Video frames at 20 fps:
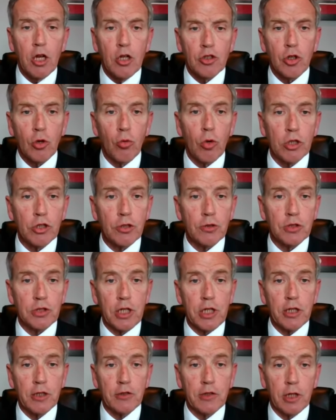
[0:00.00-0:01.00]
So what you
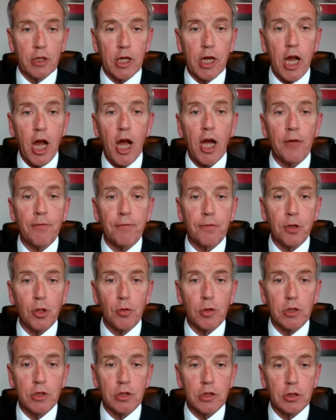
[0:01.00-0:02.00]
see is a
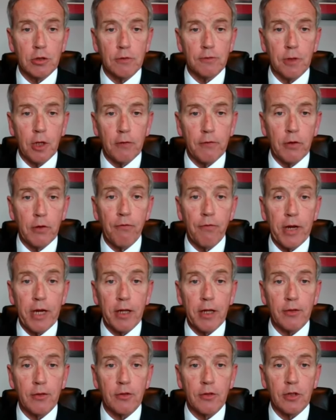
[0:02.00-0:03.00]
confluence of, of
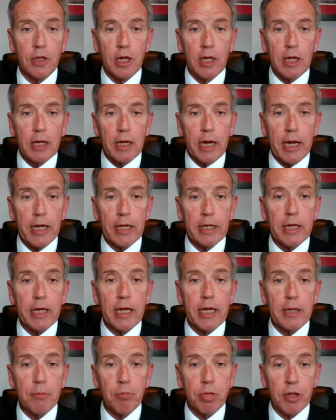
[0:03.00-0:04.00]
events and
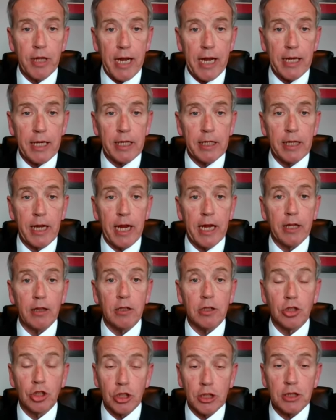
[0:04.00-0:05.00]
key planning and
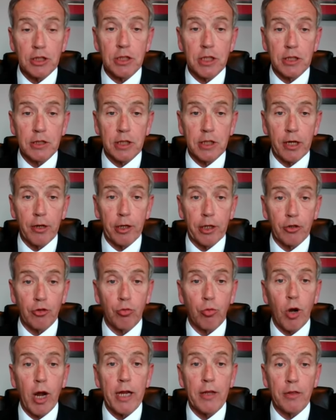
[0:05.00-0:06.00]
logistics
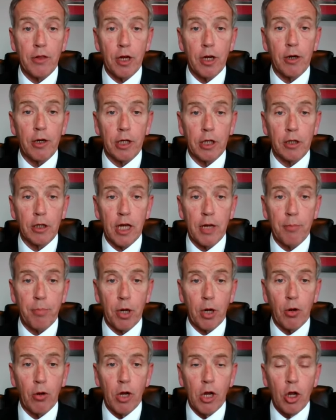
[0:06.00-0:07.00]
areas right there in
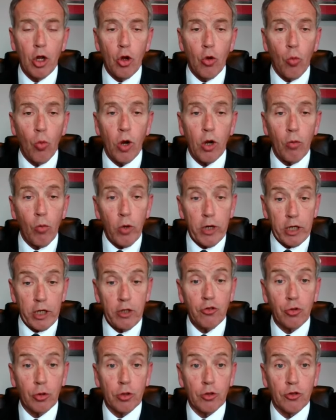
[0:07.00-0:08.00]
Aleppo. What what
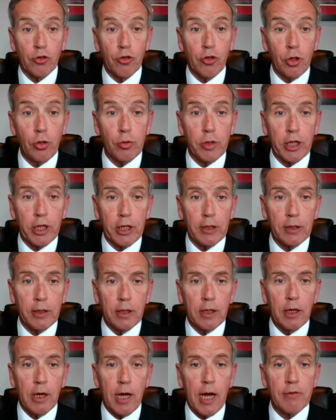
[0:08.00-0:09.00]
Israel's doing,
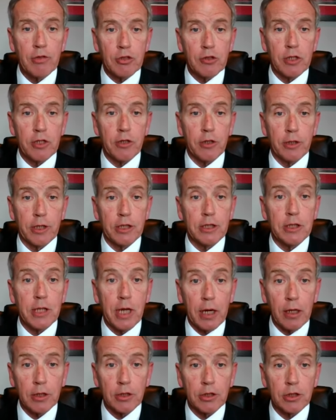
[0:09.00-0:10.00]
obviously their
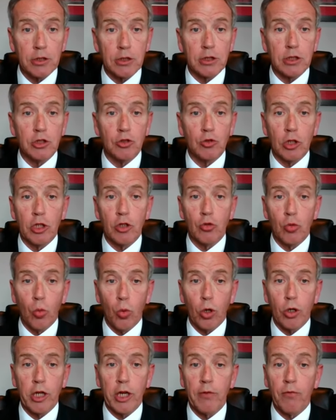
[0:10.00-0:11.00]
intelligence is is
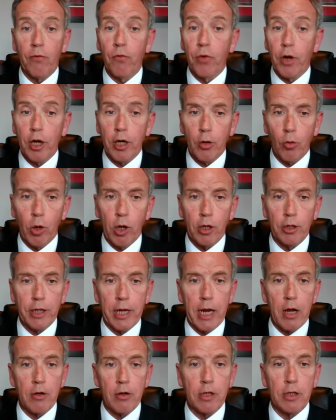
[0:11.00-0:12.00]
working very well
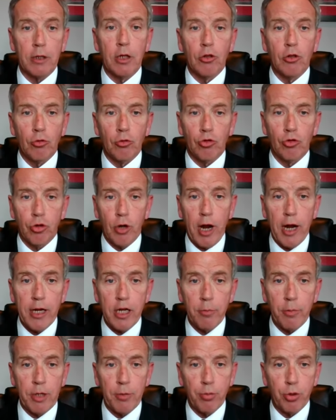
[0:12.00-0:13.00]
now trying
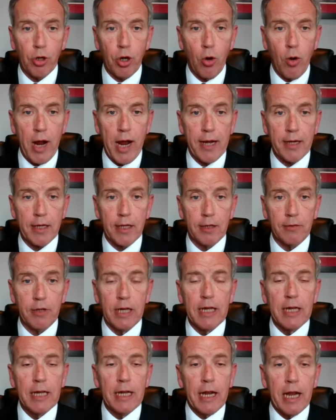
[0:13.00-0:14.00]
to be proactive,
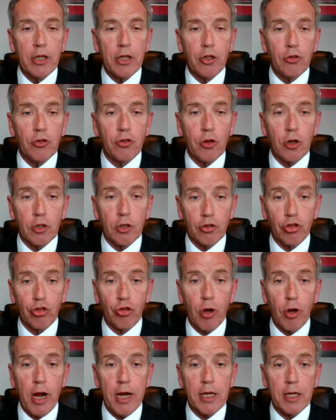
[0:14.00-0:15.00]
and you saw a
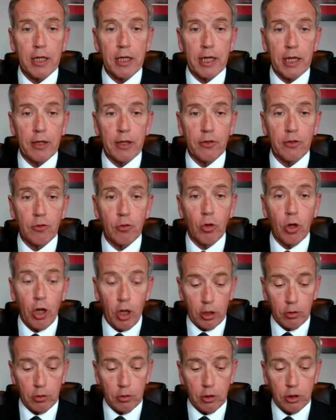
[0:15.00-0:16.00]
strike against
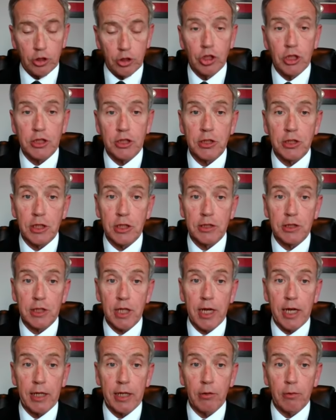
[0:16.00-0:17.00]
a logistics
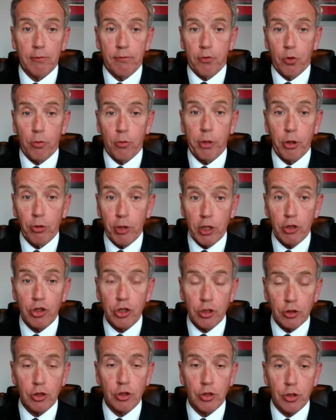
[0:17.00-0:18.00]
site for
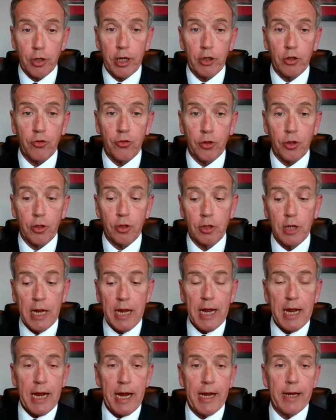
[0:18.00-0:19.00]
munitions transfer
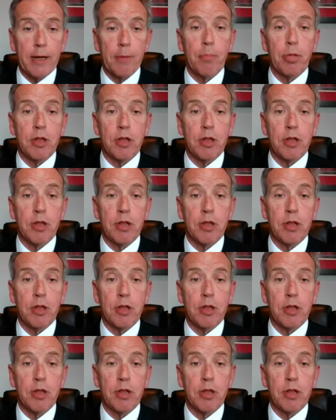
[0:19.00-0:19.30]
and a